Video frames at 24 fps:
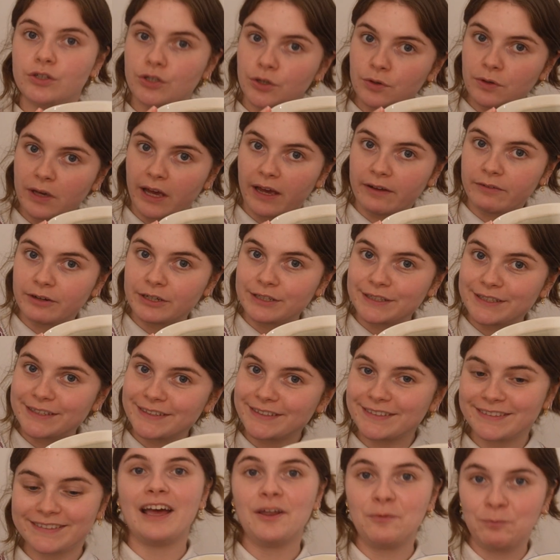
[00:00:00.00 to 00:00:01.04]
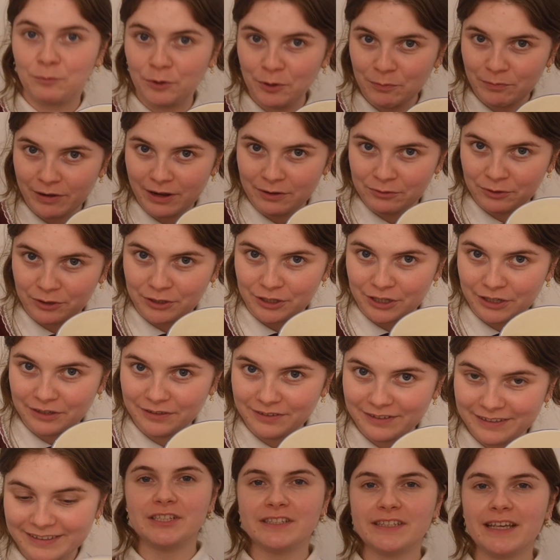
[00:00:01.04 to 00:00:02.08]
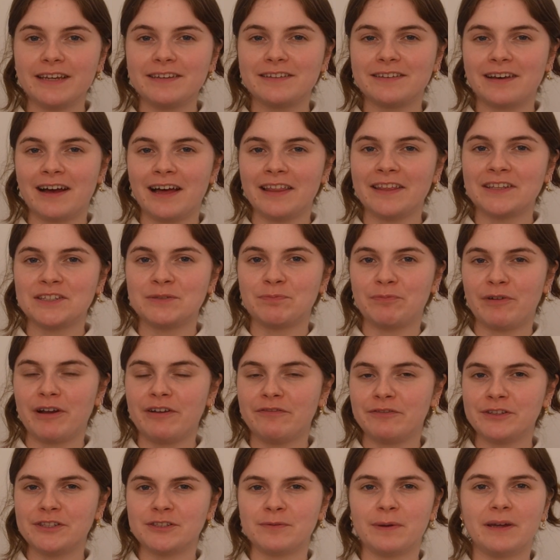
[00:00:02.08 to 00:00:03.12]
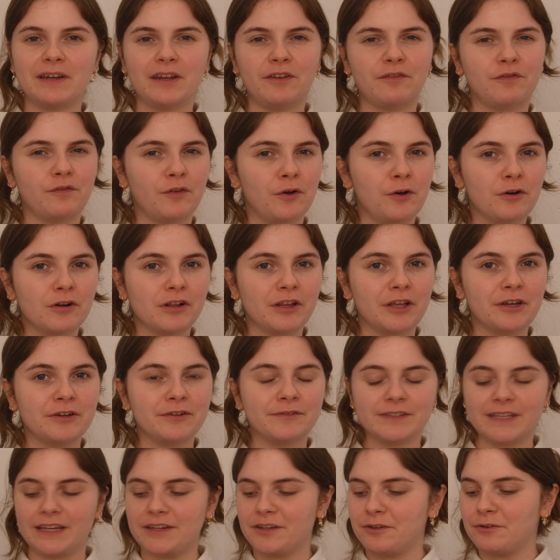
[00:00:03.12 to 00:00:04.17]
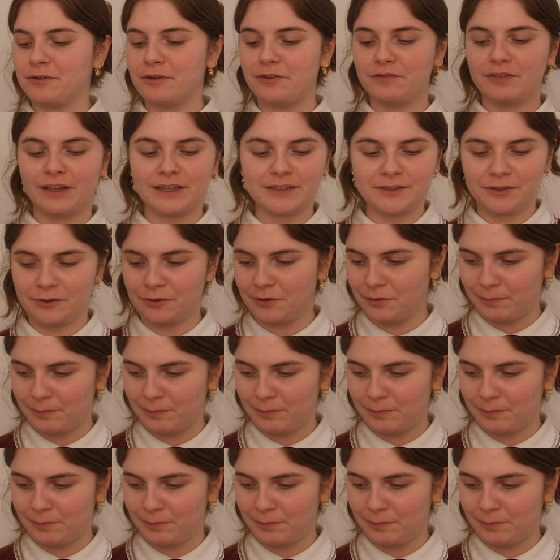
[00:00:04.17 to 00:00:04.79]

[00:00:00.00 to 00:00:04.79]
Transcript: 2 carrots, and 1 brown onion. She said garlic to preference, so I did 4 cloves. I don't know if that's a good